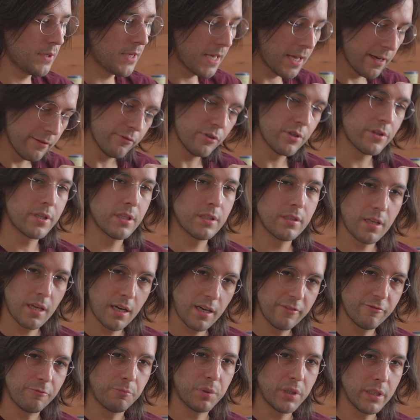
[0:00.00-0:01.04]
Everything that
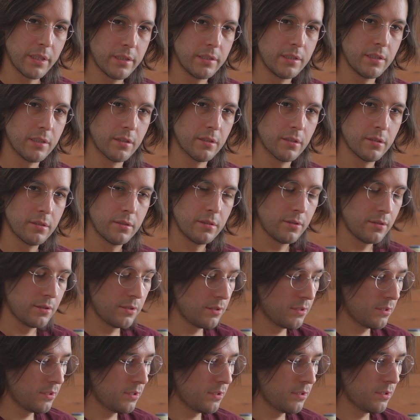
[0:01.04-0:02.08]
I've played here
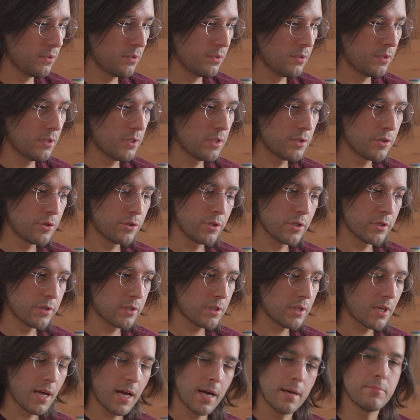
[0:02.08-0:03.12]
is
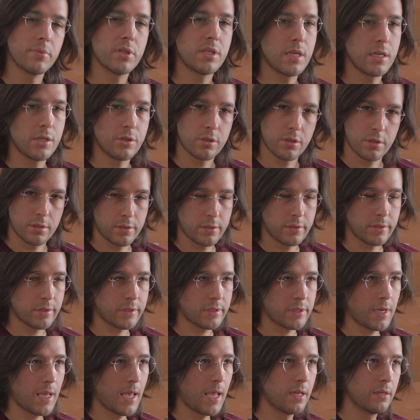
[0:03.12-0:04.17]
just
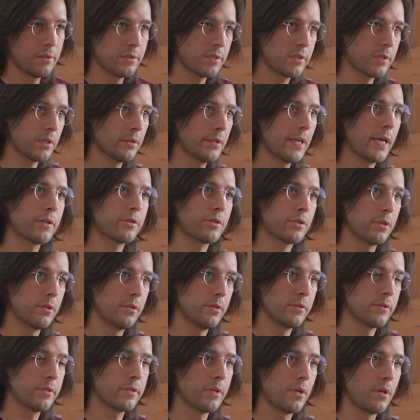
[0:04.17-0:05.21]
combinations and
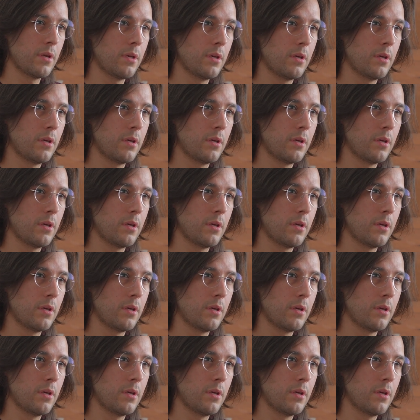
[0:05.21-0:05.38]
selections